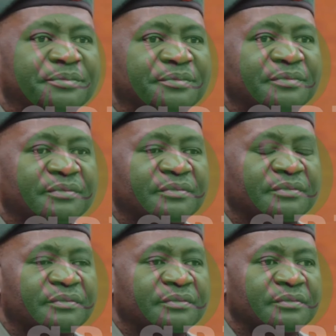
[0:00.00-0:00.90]
La
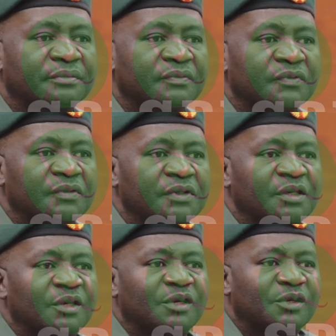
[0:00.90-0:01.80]
vérité sur...
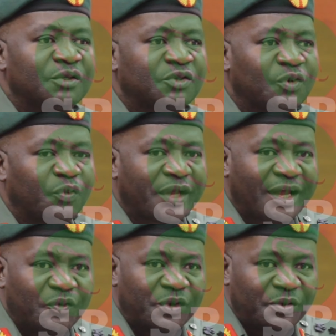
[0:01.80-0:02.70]

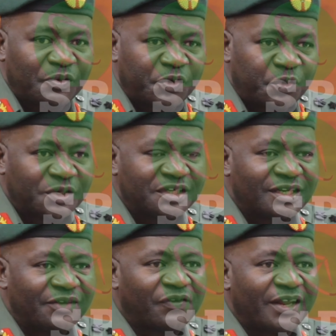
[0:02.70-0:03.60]
we wrote
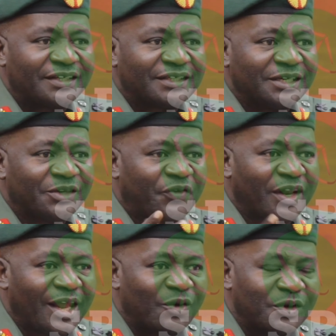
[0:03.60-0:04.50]
these leaflets in
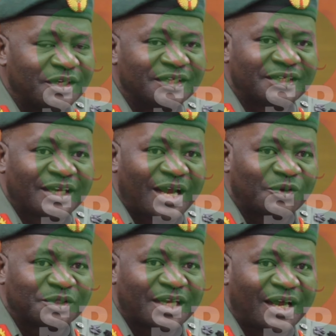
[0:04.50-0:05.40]
different languages, in
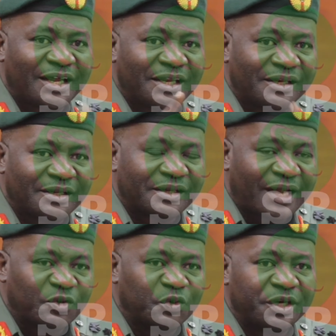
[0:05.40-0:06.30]
Hausa, in
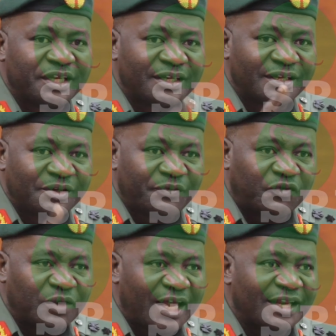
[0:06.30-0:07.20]
Kanuri, in
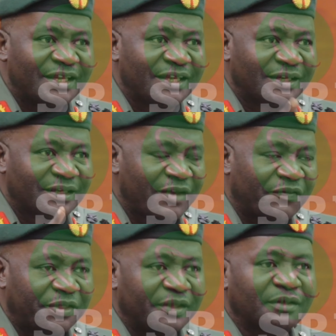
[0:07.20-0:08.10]
Fulani, in
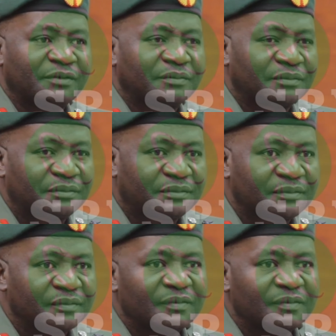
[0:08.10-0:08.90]
everything.